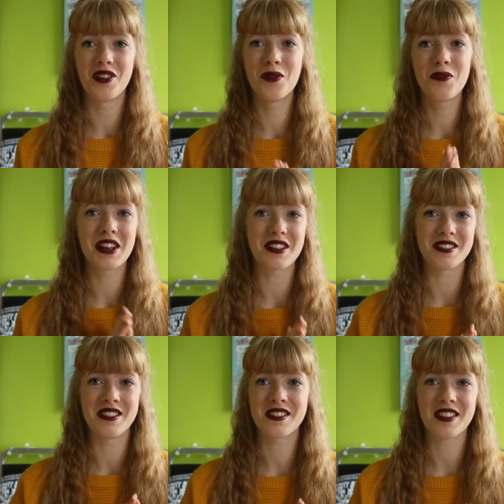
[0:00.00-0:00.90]
Oh my
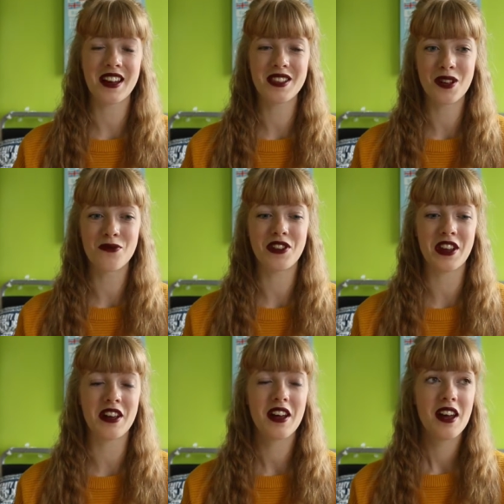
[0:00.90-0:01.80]
goodness, I loved
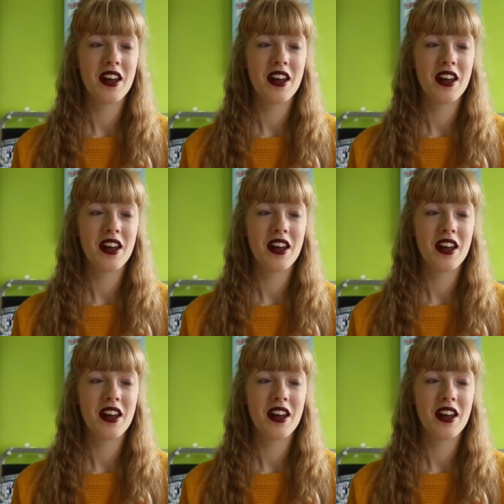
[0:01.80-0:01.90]
it.